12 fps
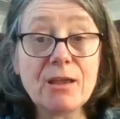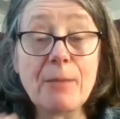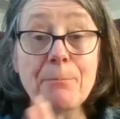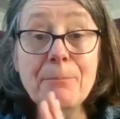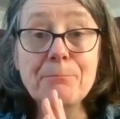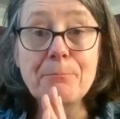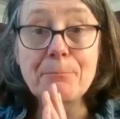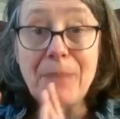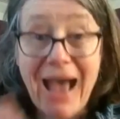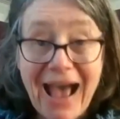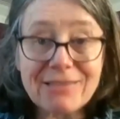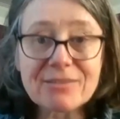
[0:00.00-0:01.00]
a, a
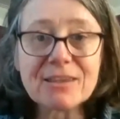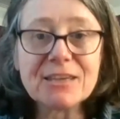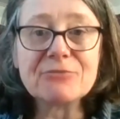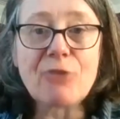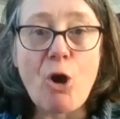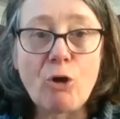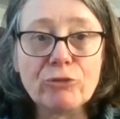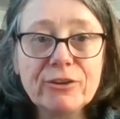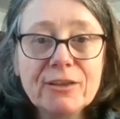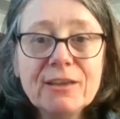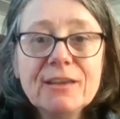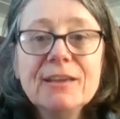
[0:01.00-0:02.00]
path that you're on,